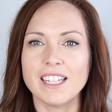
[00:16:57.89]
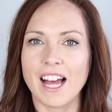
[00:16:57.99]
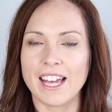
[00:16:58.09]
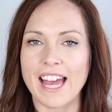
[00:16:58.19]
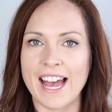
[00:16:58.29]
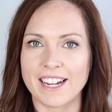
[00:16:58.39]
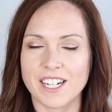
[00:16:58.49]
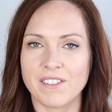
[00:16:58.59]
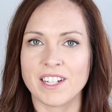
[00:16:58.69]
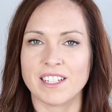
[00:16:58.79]
like
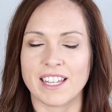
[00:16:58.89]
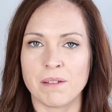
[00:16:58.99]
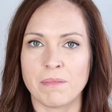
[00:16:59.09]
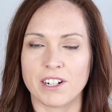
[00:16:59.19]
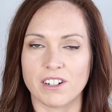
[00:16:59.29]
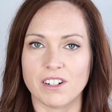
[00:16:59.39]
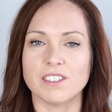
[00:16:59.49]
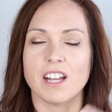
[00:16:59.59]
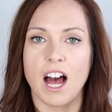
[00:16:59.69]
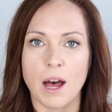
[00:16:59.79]
activities that get my
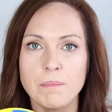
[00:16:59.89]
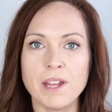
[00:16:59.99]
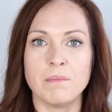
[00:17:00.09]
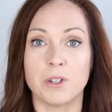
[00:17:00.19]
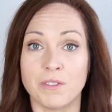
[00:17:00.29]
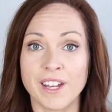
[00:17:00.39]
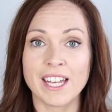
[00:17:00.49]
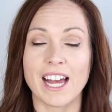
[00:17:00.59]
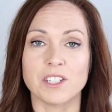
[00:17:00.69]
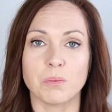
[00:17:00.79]
girls up and moving
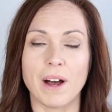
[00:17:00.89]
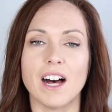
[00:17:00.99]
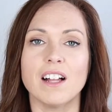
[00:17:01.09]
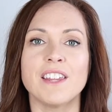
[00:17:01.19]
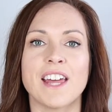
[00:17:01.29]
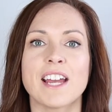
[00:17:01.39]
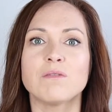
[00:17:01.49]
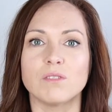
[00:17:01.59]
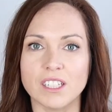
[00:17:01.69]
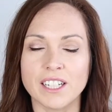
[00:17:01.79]
as well, and they have
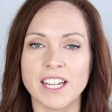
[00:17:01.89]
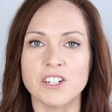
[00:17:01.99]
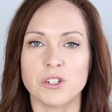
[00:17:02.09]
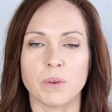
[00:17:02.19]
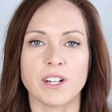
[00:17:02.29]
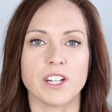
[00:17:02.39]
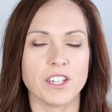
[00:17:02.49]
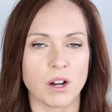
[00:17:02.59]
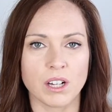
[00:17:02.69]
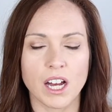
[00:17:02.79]
really enjoyed
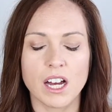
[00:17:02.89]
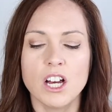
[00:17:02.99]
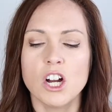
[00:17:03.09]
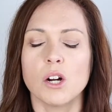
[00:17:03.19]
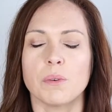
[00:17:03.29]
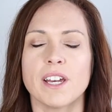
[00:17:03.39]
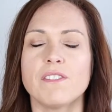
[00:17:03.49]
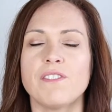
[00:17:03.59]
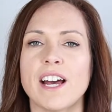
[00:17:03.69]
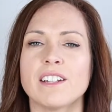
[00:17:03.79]
yoga. We have
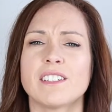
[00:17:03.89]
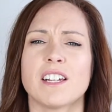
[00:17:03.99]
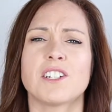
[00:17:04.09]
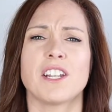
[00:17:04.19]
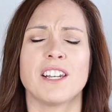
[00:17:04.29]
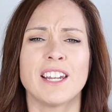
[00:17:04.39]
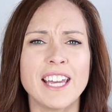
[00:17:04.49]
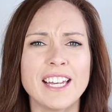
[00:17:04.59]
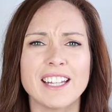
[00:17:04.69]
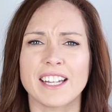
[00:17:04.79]
found such
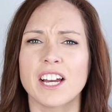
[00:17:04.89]
neat like